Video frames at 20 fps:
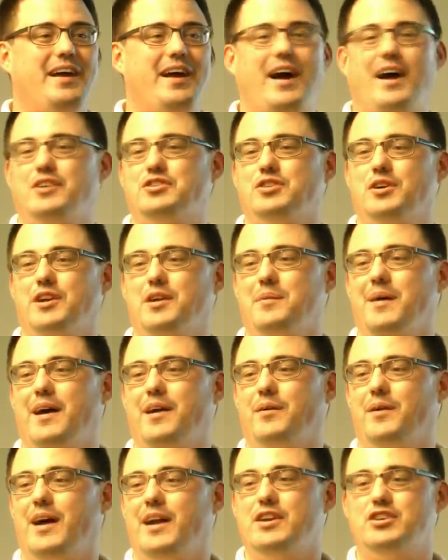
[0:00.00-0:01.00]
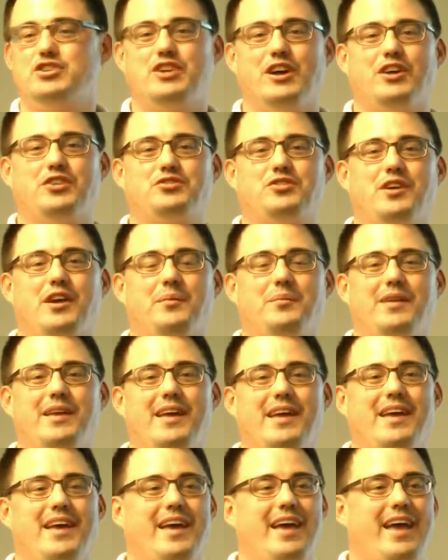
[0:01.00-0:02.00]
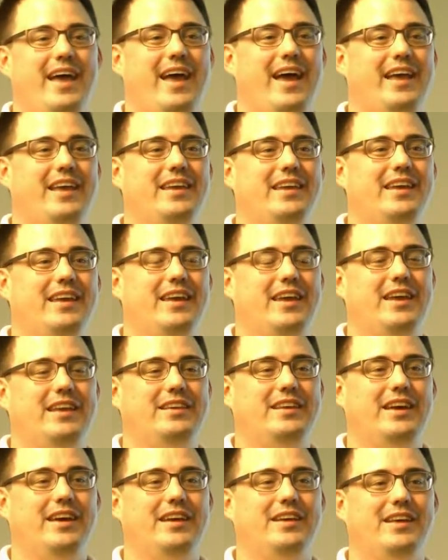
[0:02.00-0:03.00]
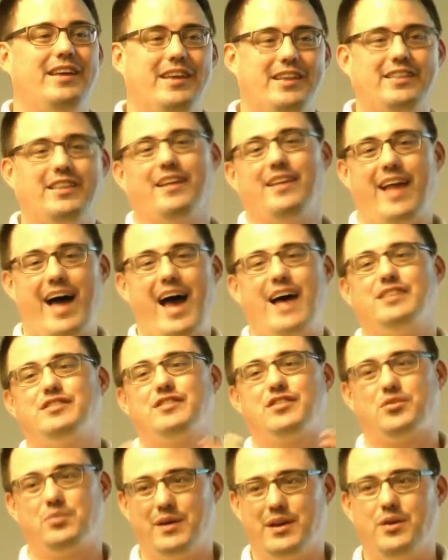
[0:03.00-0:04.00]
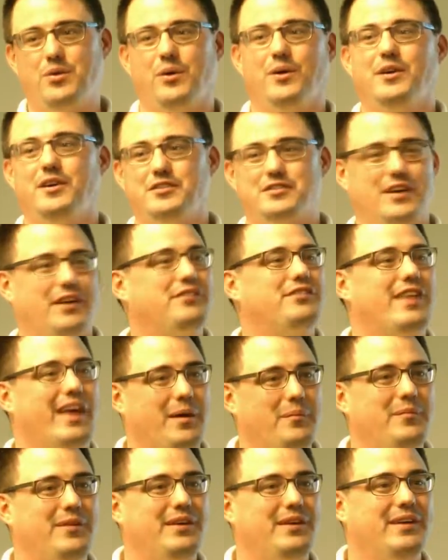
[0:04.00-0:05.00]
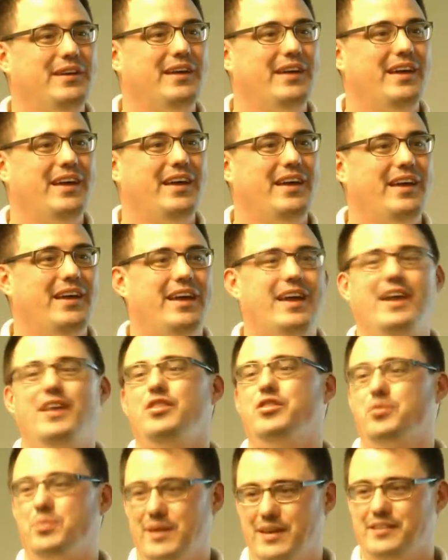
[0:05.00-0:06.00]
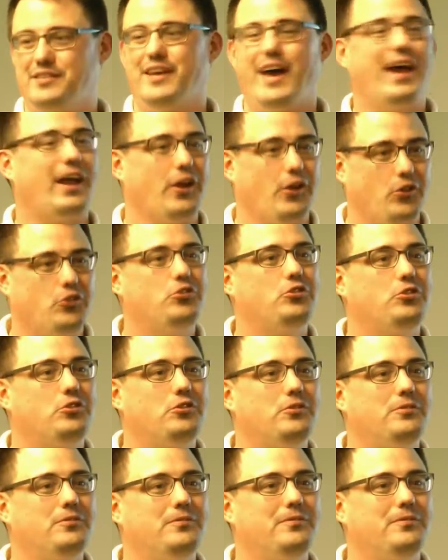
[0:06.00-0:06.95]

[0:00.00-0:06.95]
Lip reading: I showed him how to write a shell script, and he did the last 3/4 of them in 3 seconds.